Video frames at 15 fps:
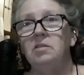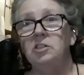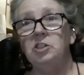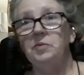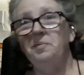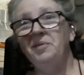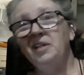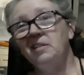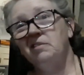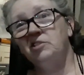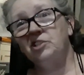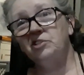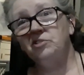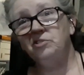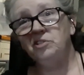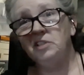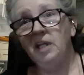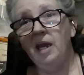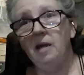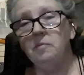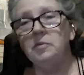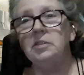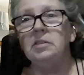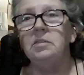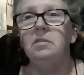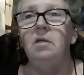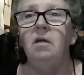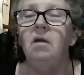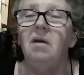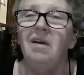she would make ginger snaps
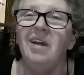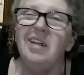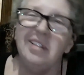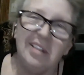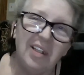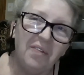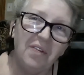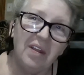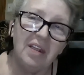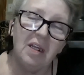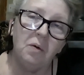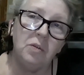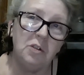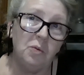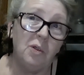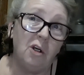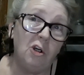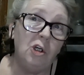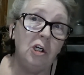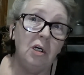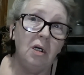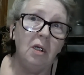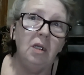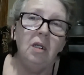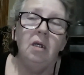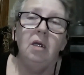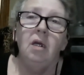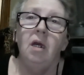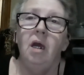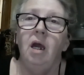and stuff like that, which were good.
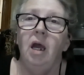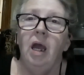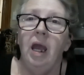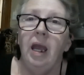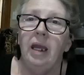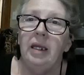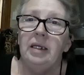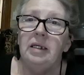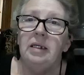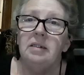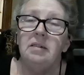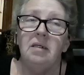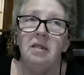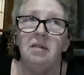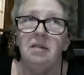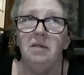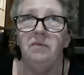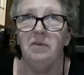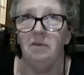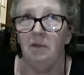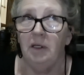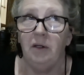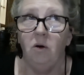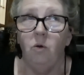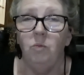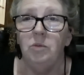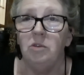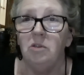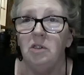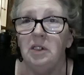And even like
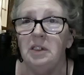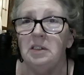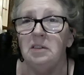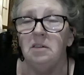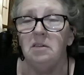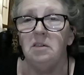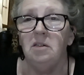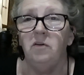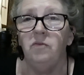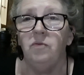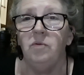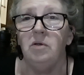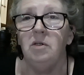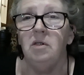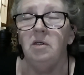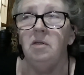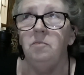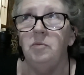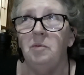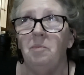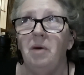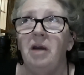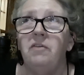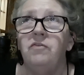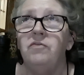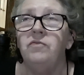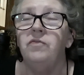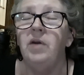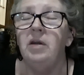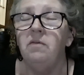oatmeal cookies and stuff were good. But my
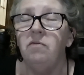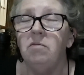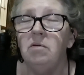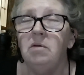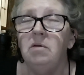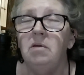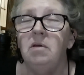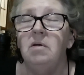favorite